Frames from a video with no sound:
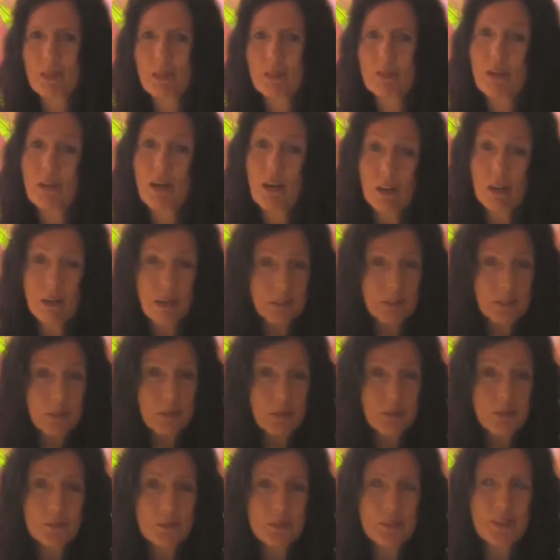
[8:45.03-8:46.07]
There are
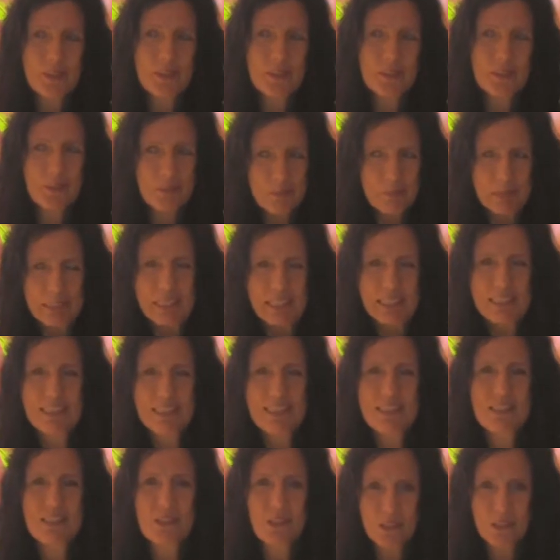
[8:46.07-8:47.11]
other
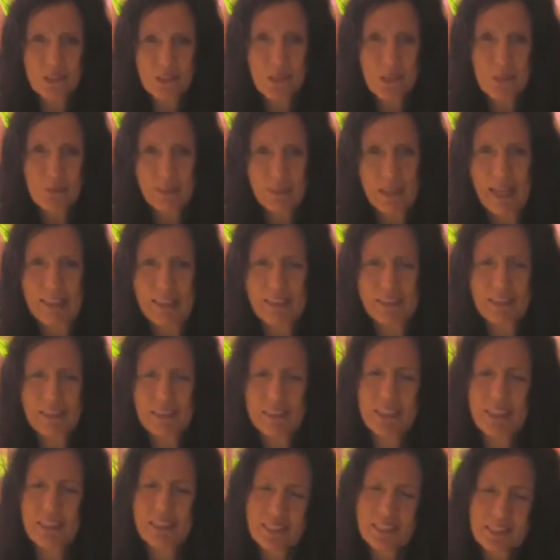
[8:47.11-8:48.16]
beings on this planet,
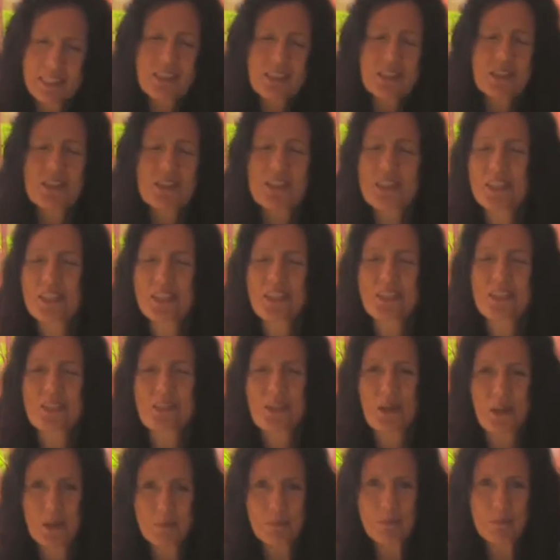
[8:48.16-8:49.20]
and I think cetaceans
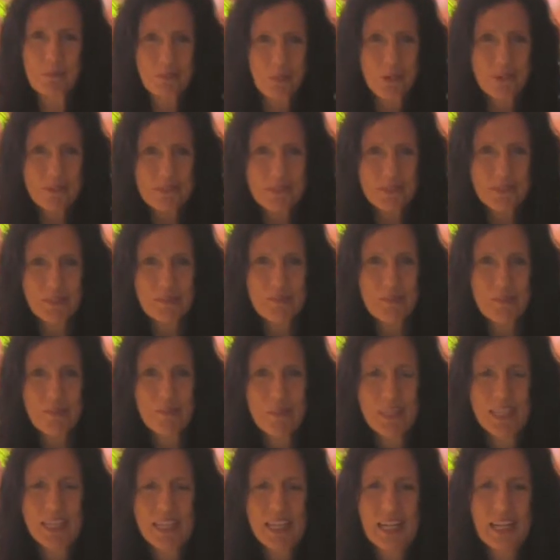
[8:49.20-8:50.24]
are one of them,
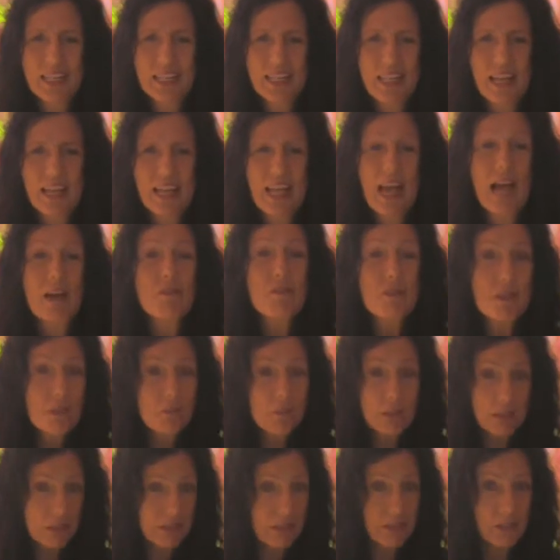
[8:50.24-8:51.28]
that have the
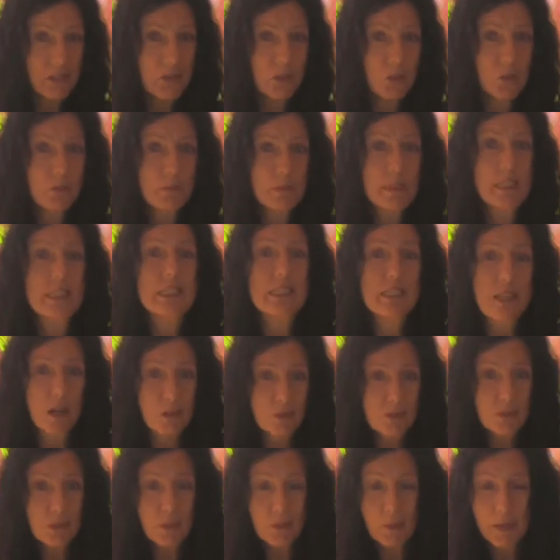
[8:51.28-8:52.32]
ability to be
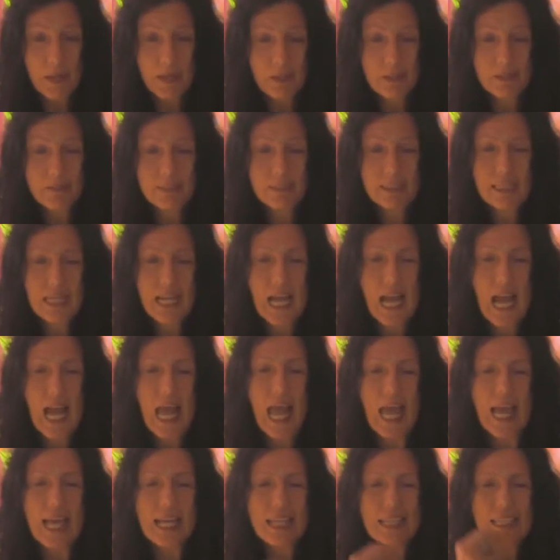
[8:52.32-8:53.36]
self-aware
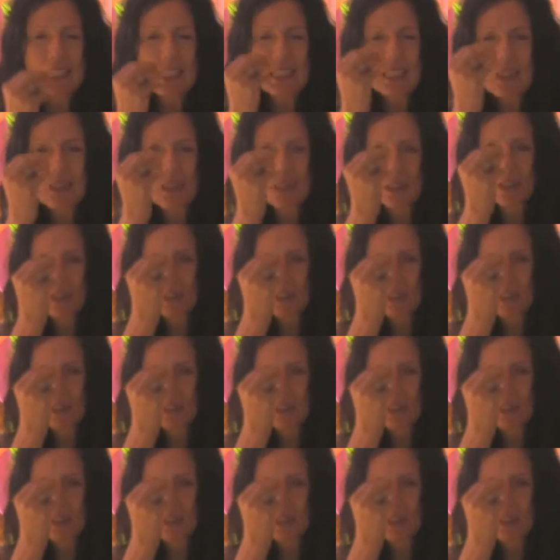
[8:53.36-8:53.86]
and